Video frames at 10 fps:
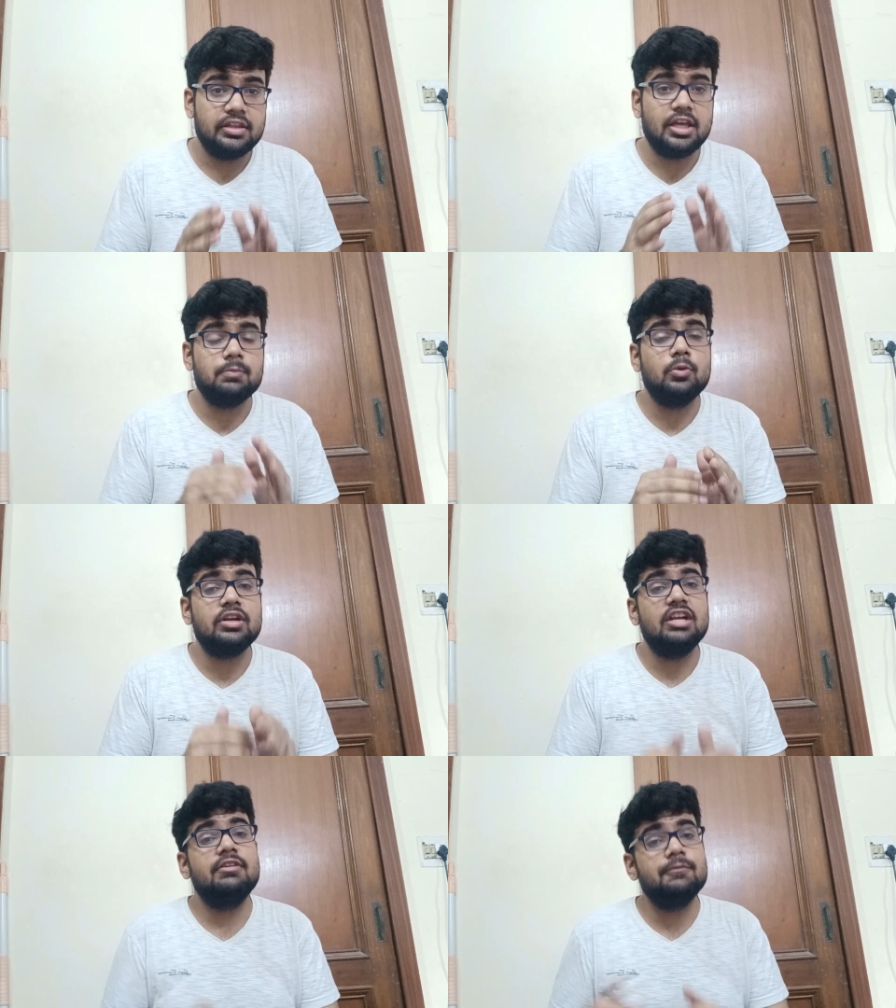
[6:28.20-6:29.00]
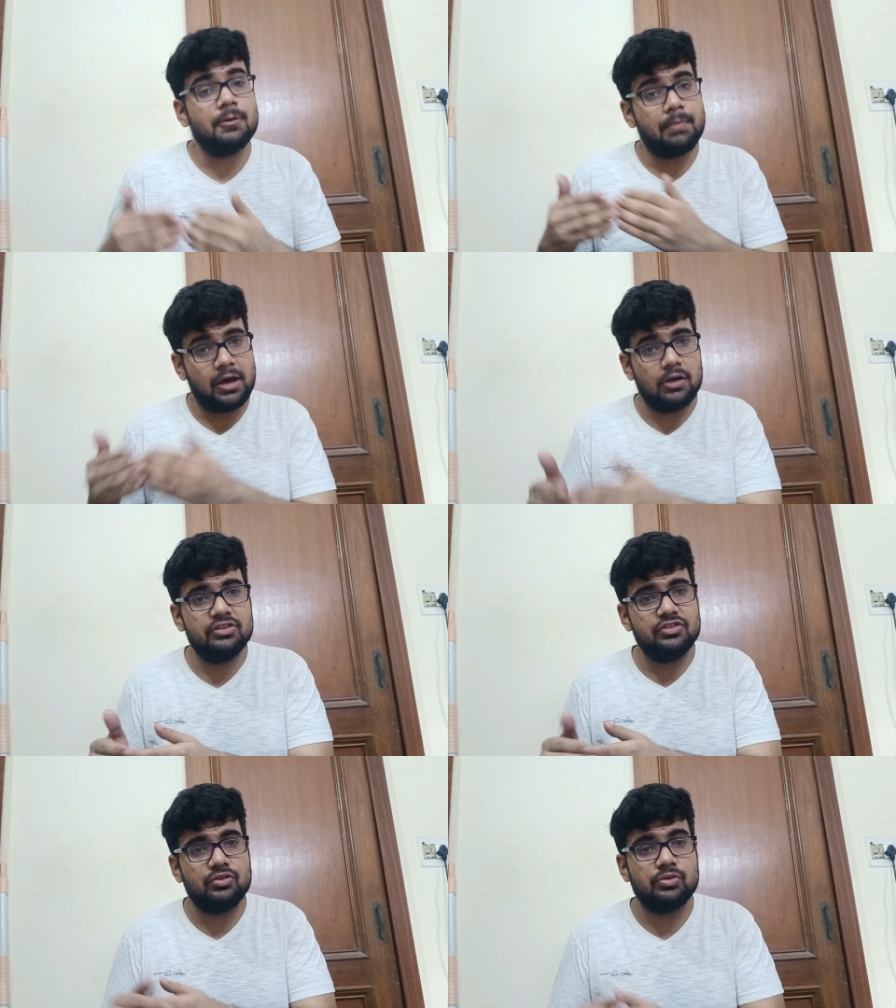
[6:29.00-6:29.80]
They are more relevant for
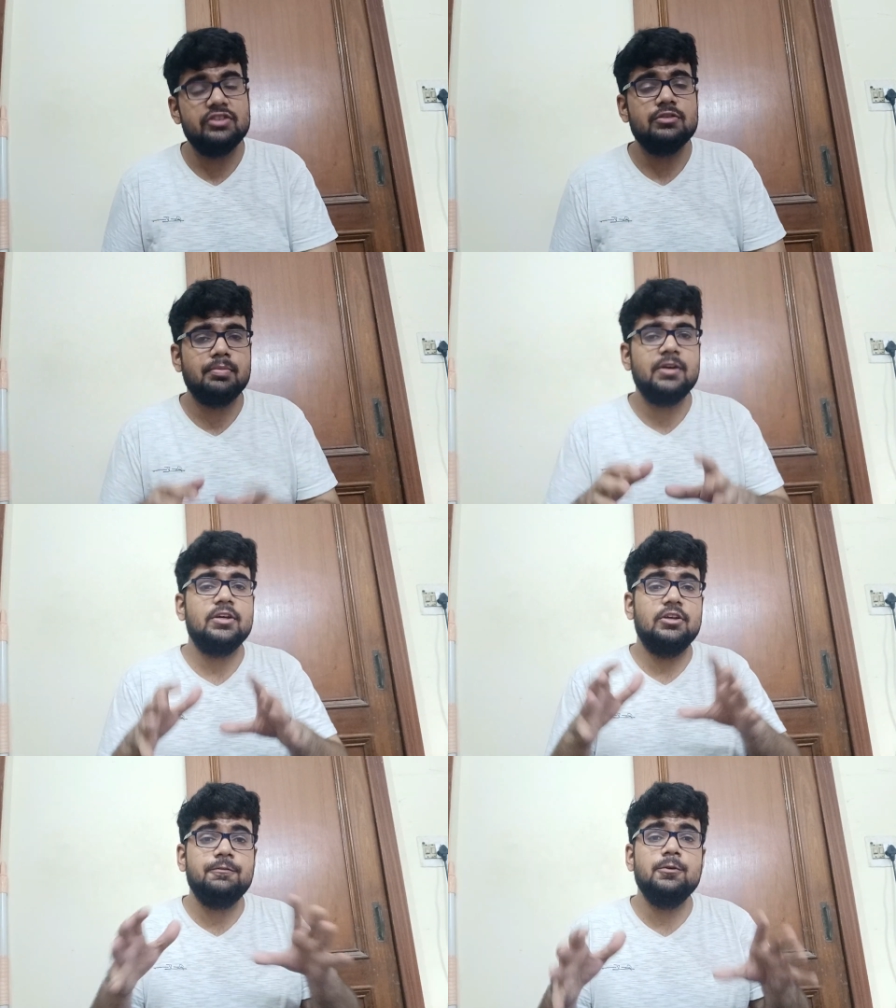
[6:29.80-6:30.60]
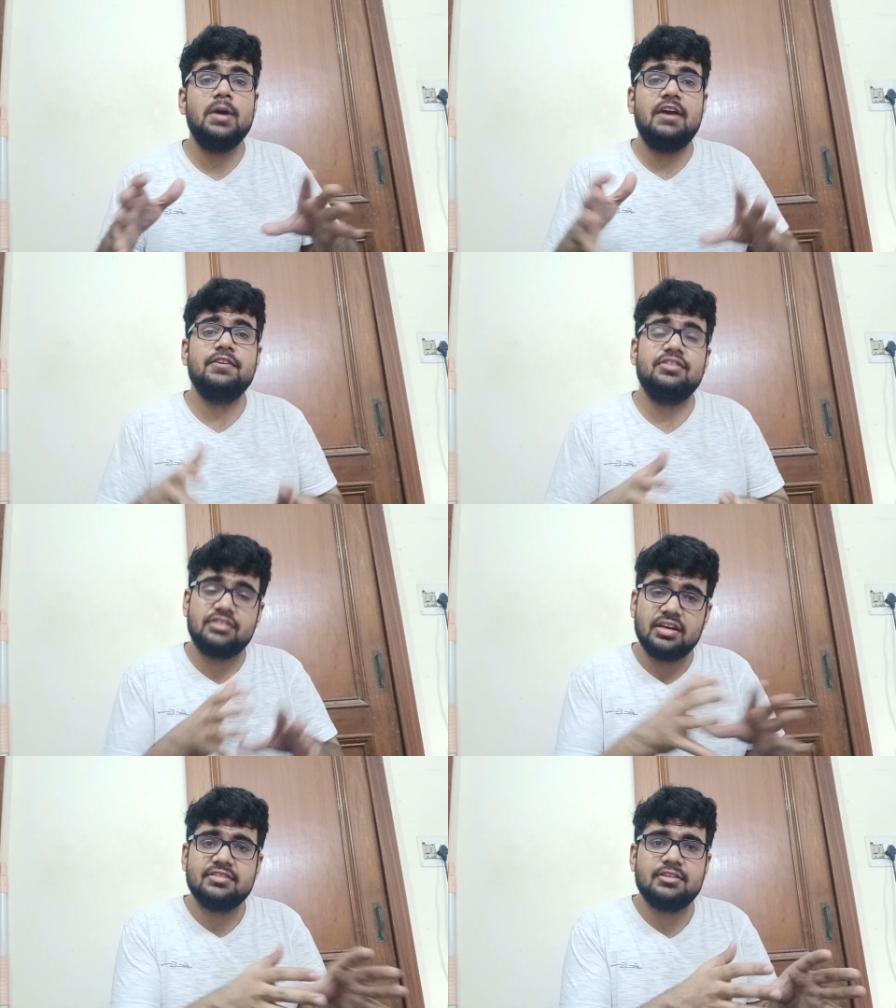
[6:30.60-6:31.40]
biology students, but if you ever
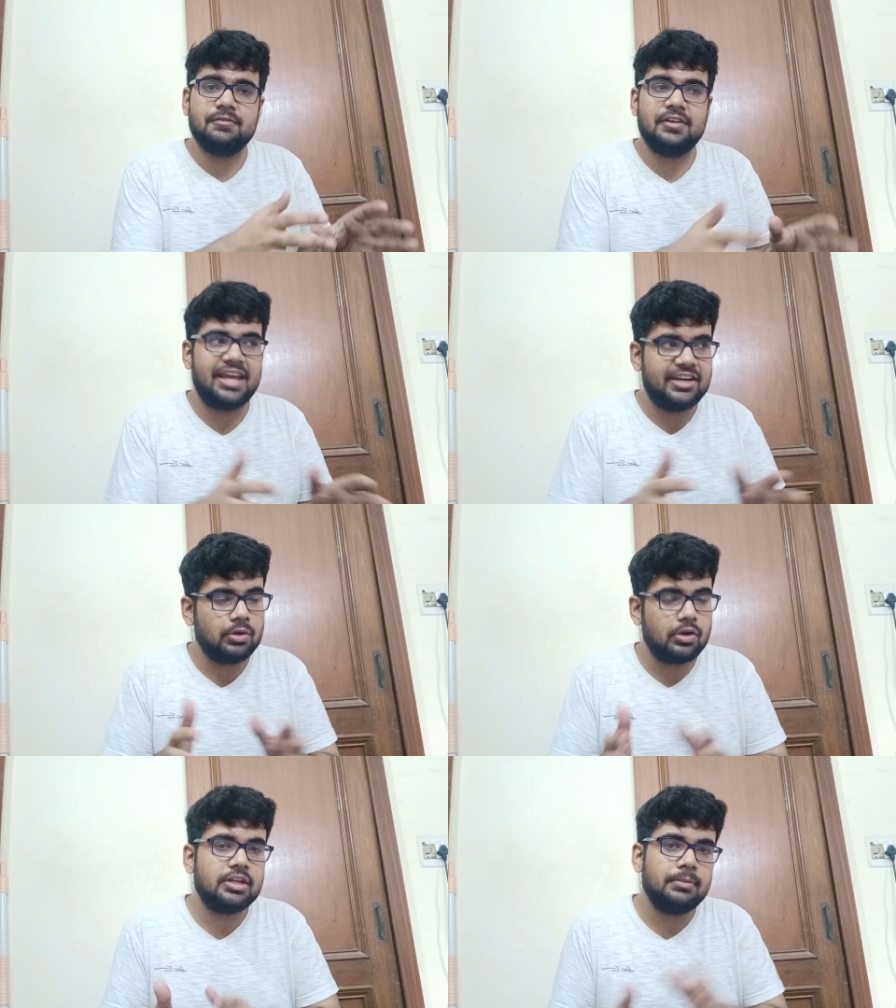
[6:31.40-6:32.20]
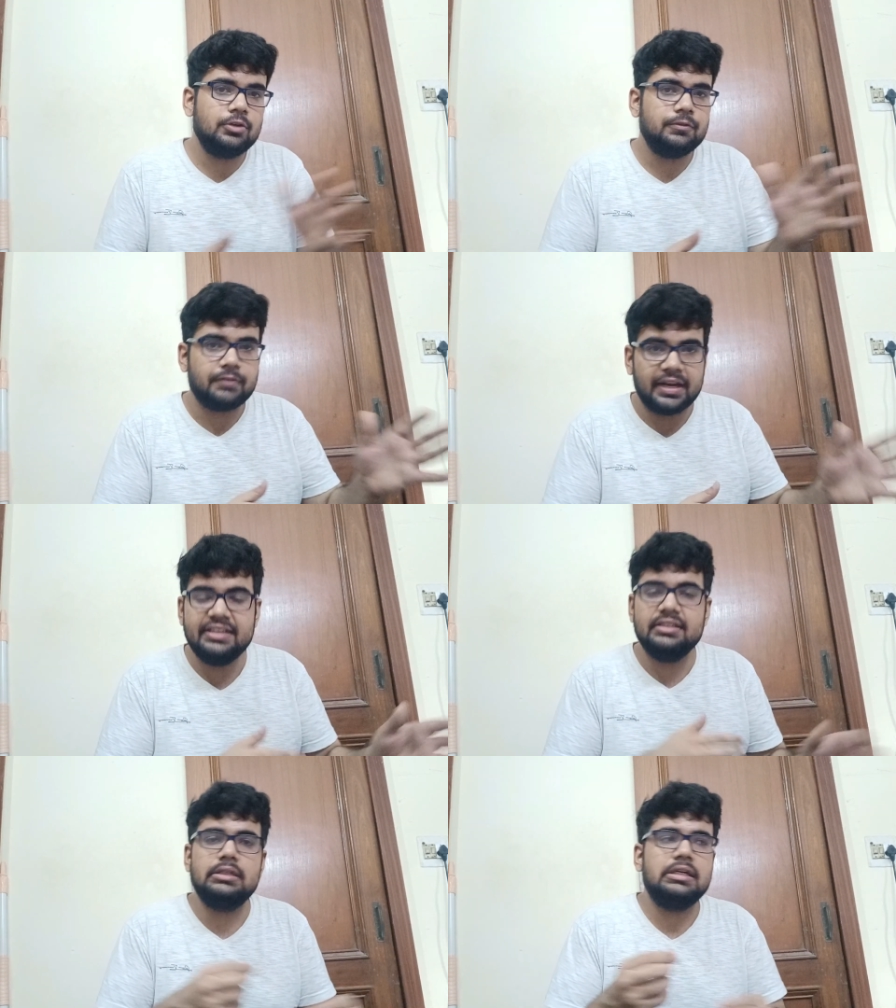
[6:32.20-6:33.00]
stuck somewhere and you're not able to
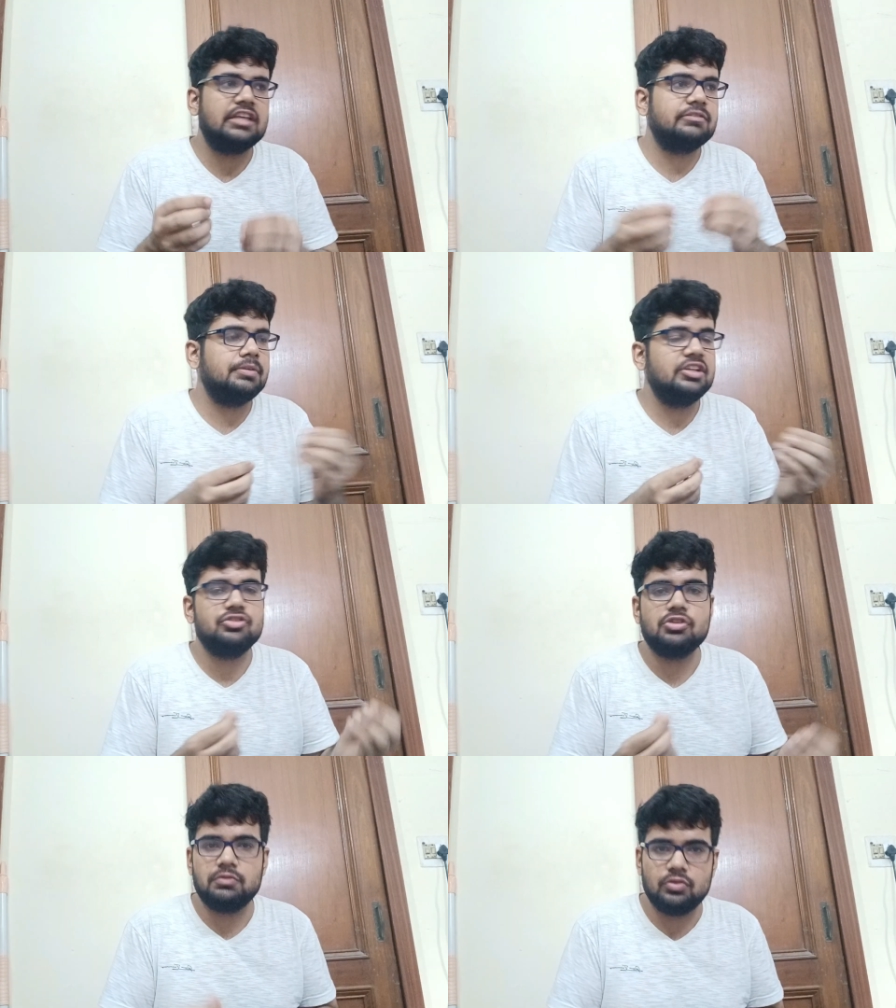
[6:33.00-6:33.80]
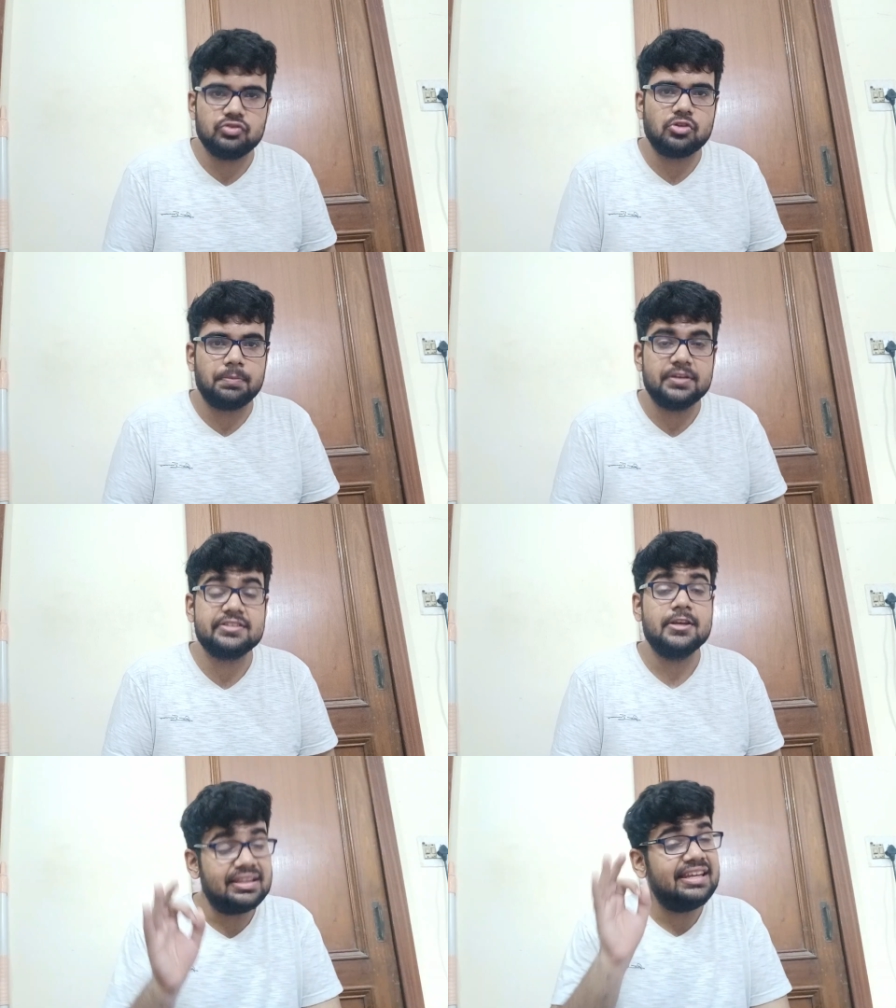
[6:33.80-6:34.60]
find the explanation of those
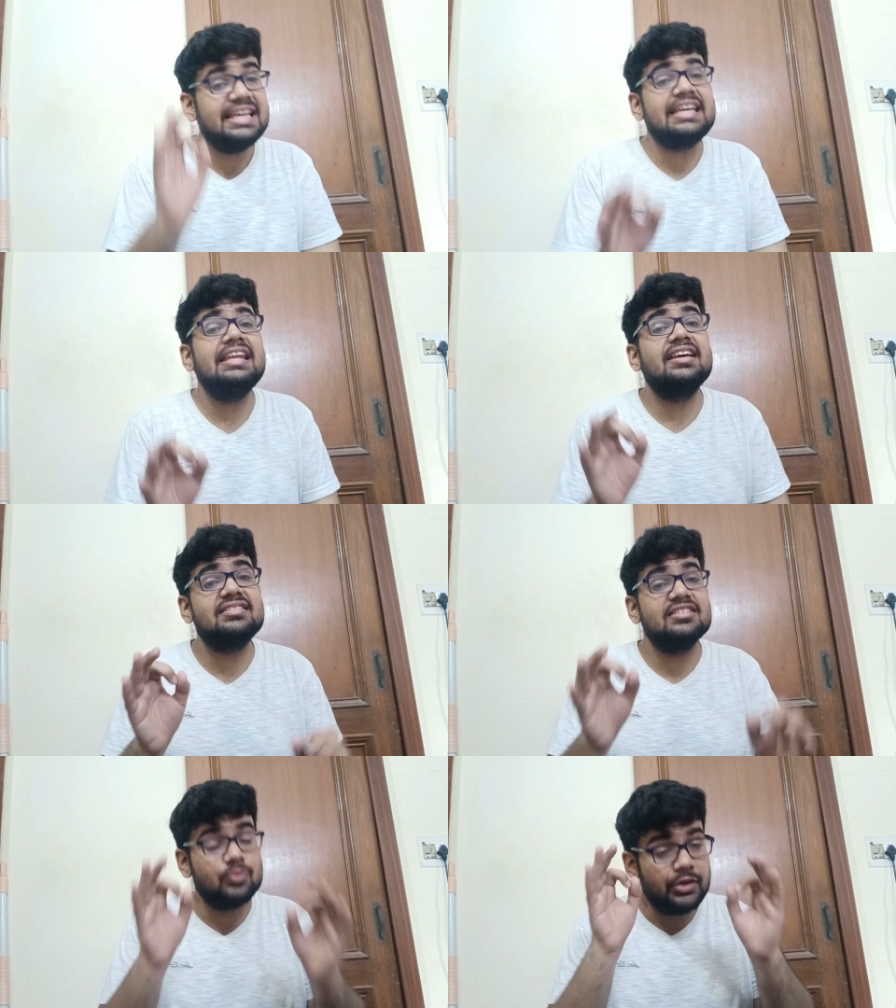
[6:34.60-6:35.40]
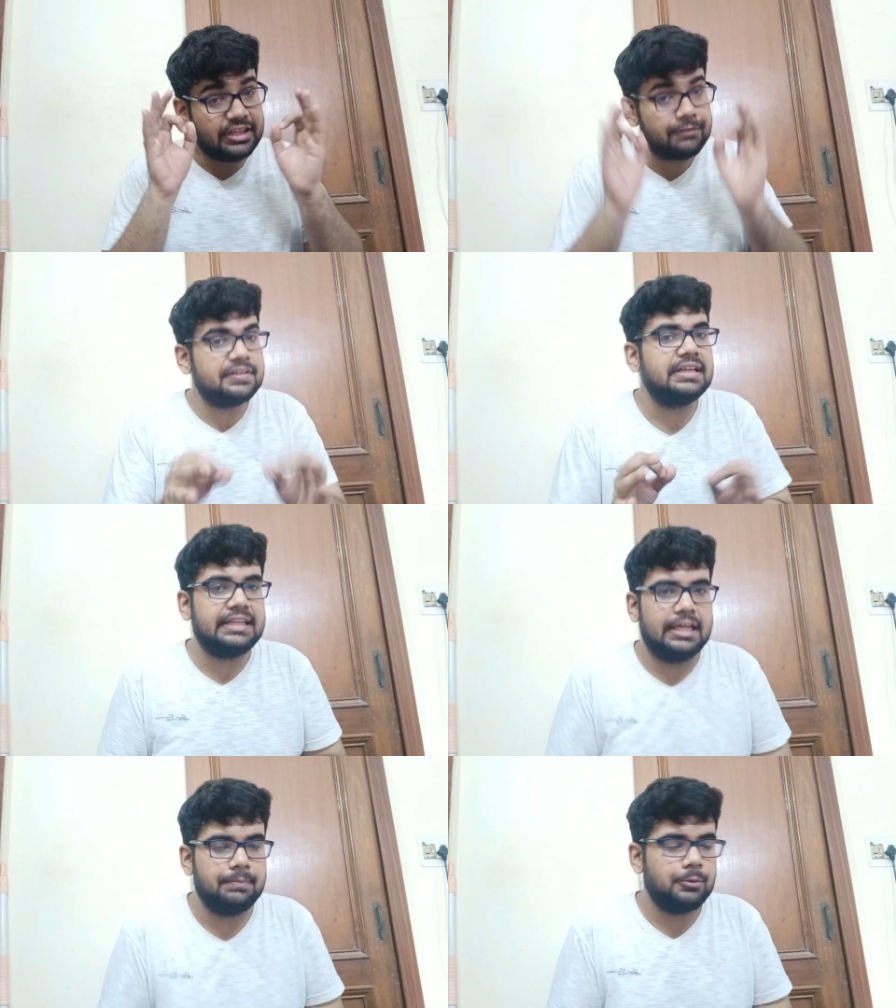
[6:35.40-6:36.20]
topics, then A K Lectures will
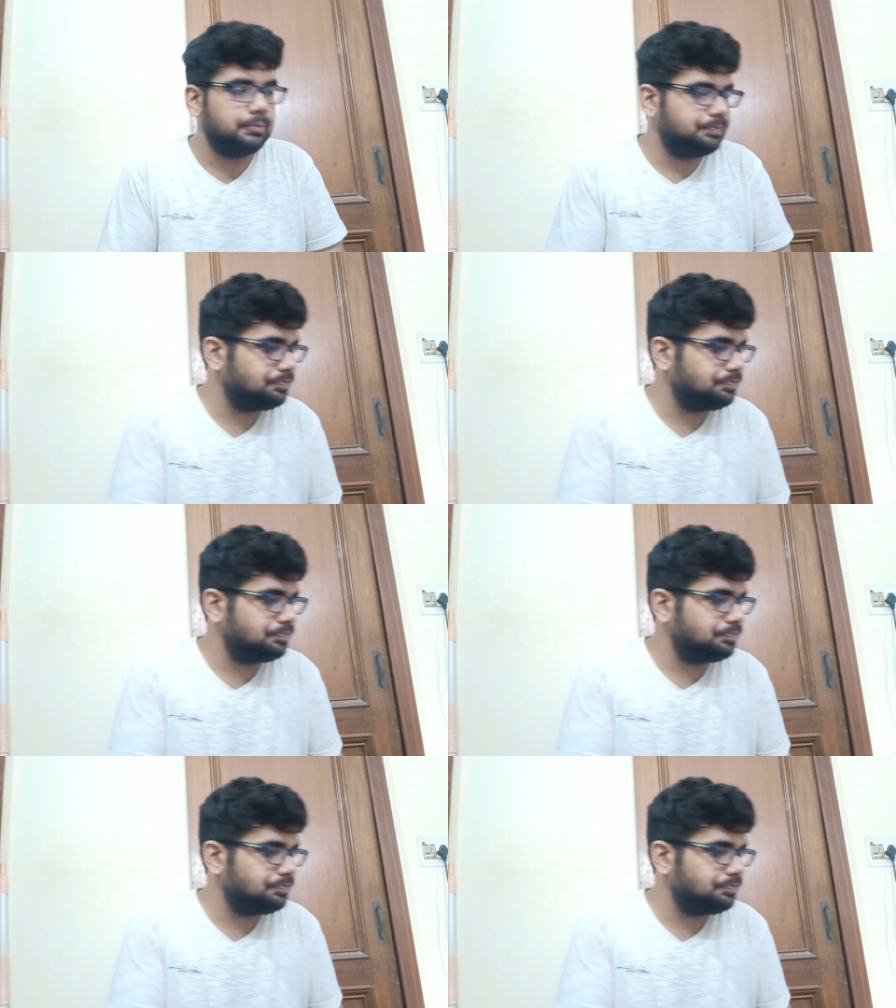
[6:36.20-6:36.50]
definitely help you.